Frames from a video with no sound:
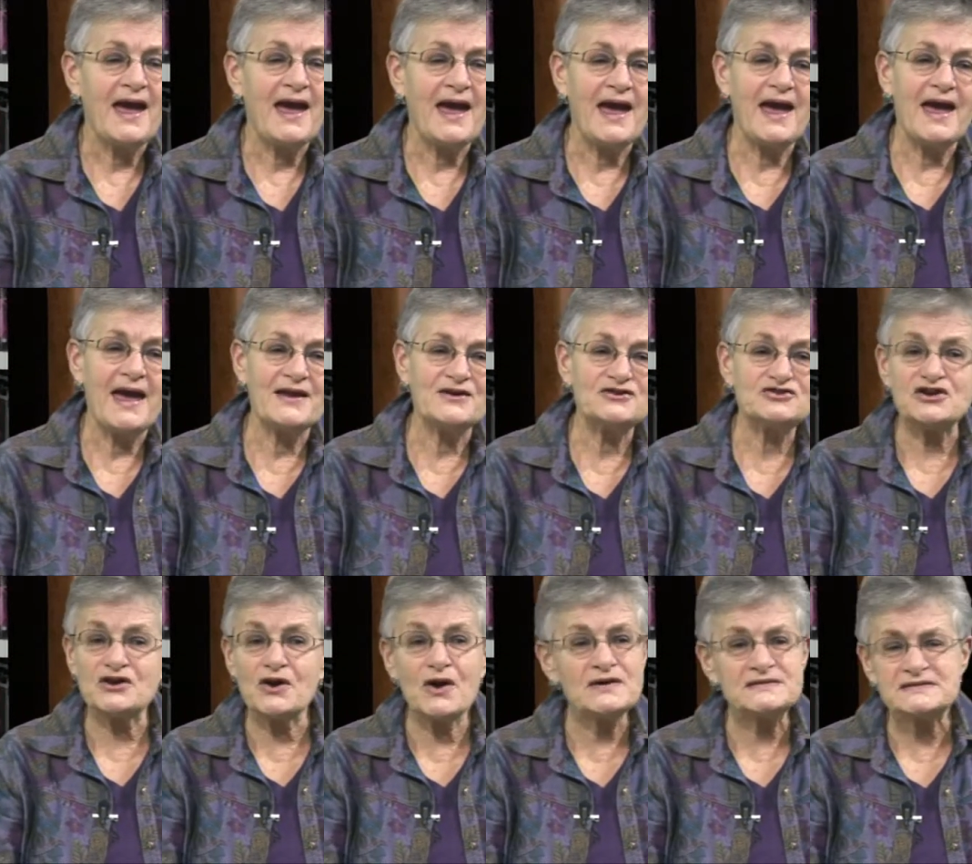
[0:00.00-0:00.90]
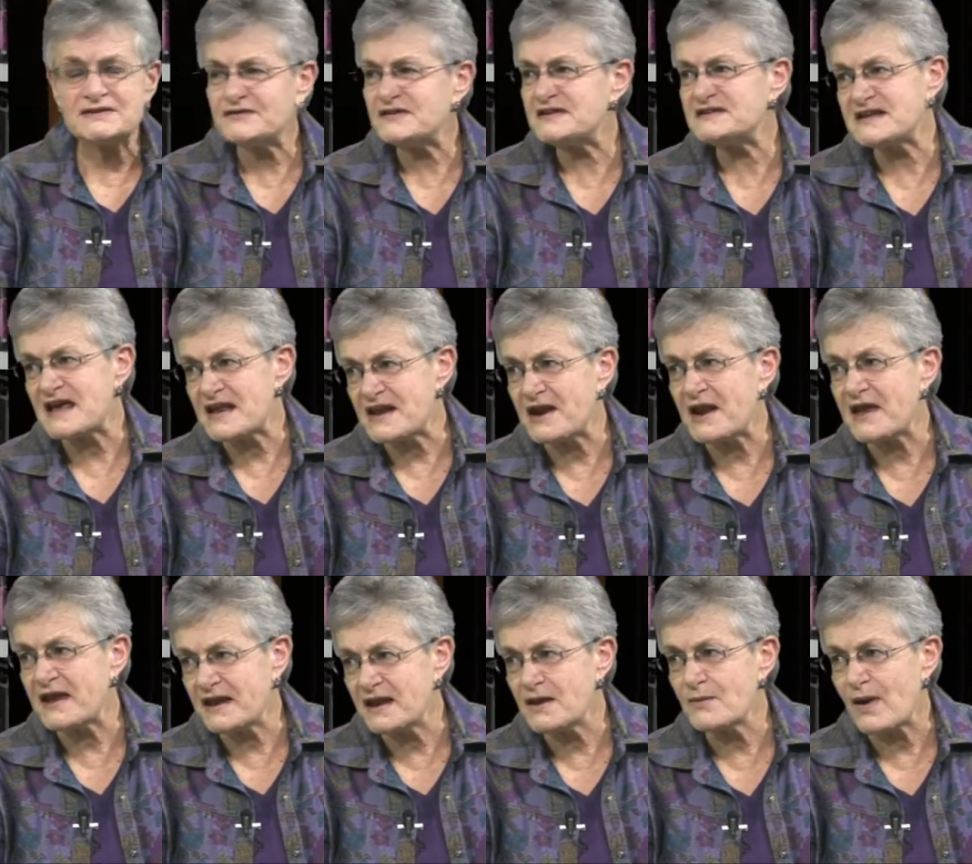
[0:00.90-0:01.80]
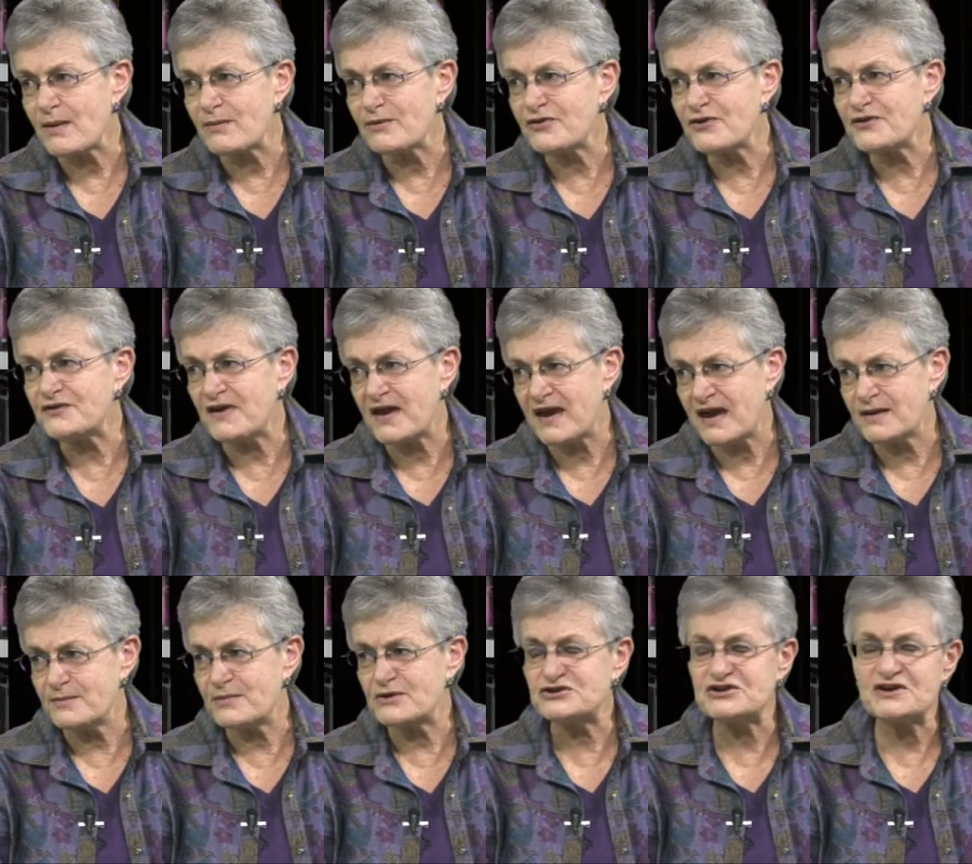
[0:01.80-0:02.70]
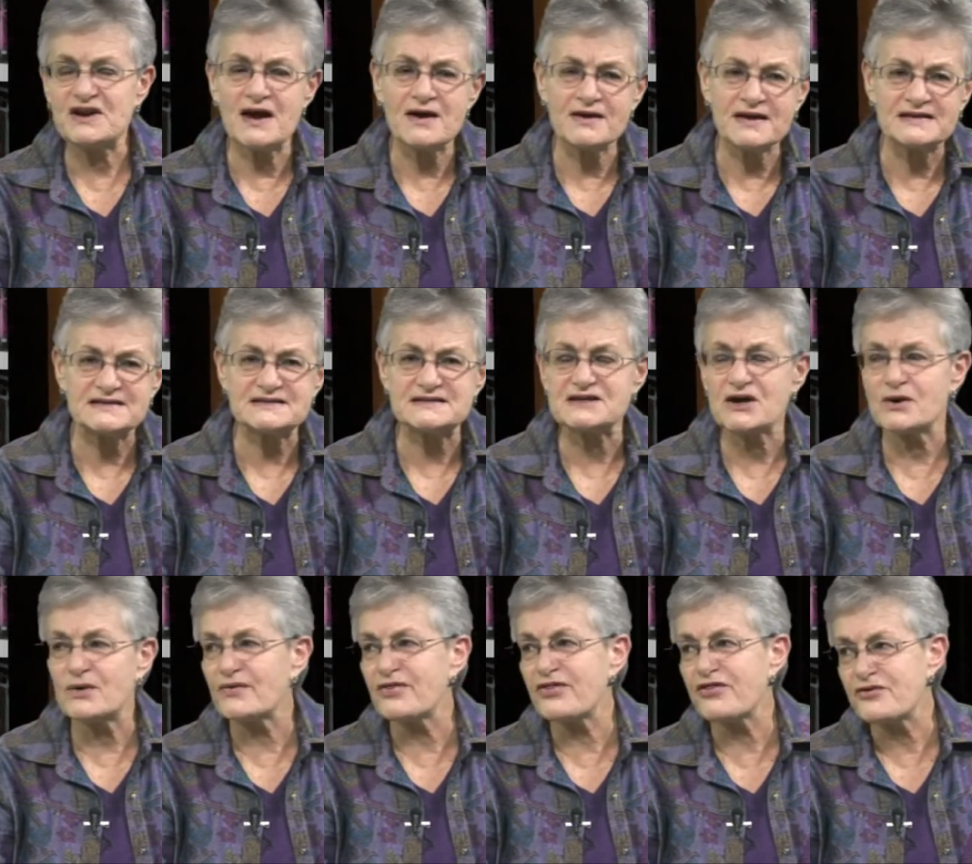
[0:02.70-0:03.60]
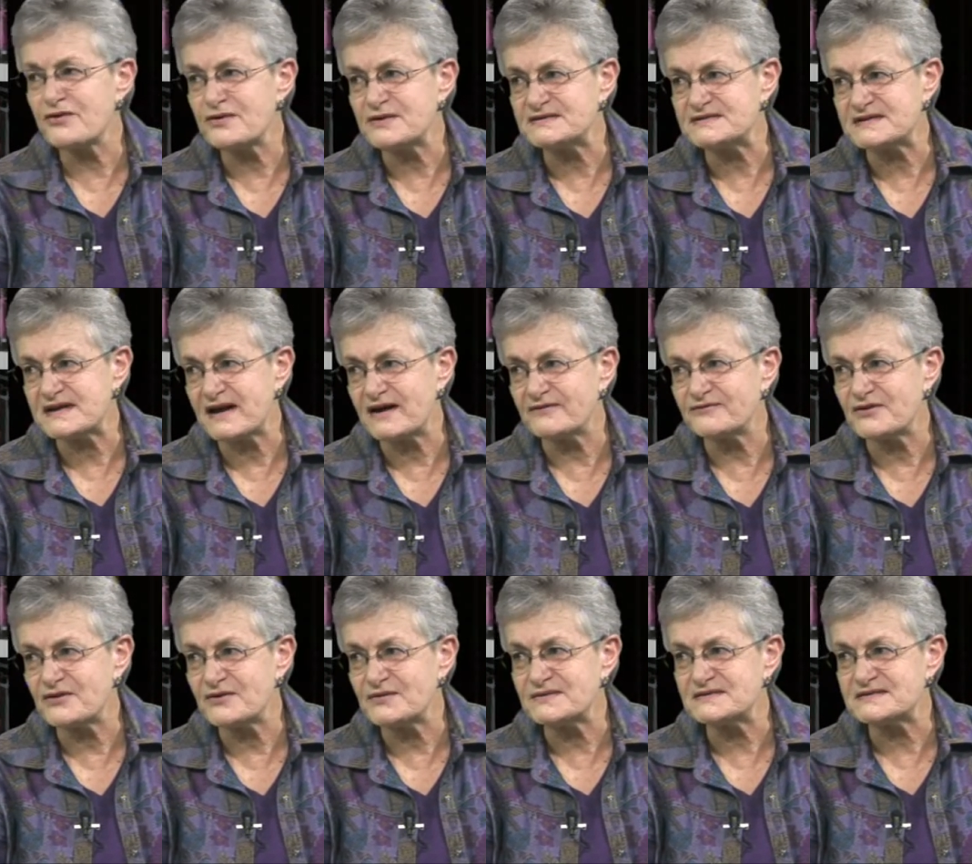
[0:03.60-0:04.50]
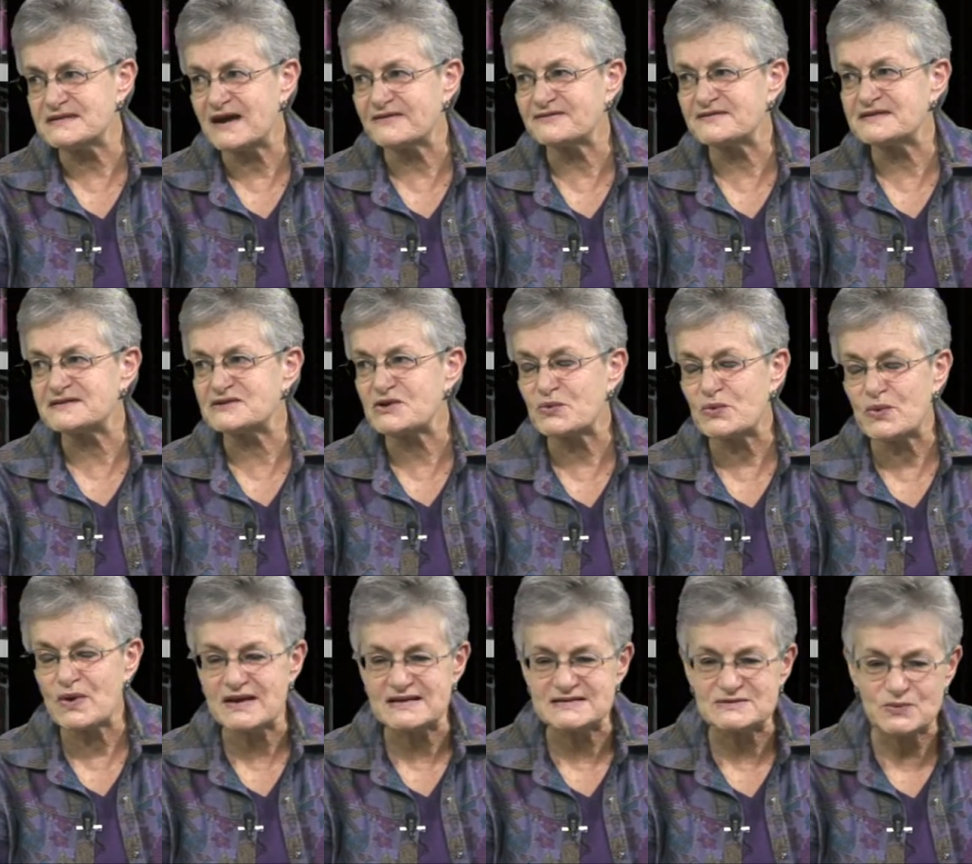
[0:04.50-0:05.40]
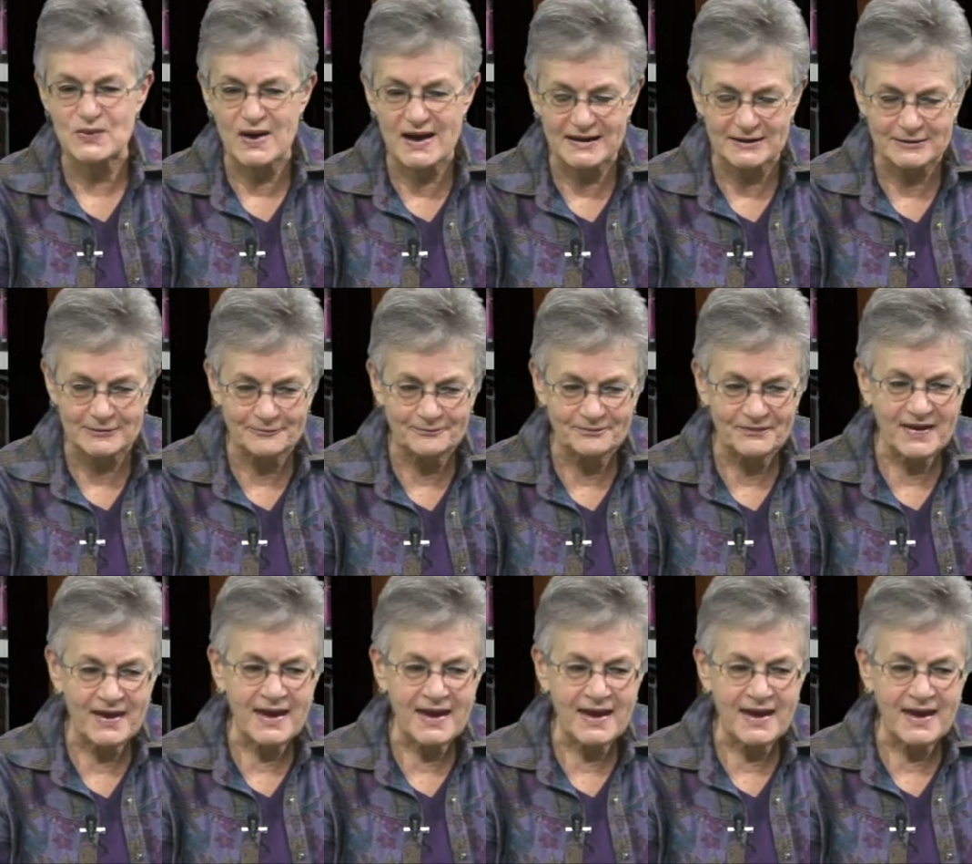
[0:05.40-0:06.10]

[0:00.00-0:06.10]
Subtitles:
And she goes every Saturday anyway with her dad, but she now gets to go on Thursday afternoons after school as well,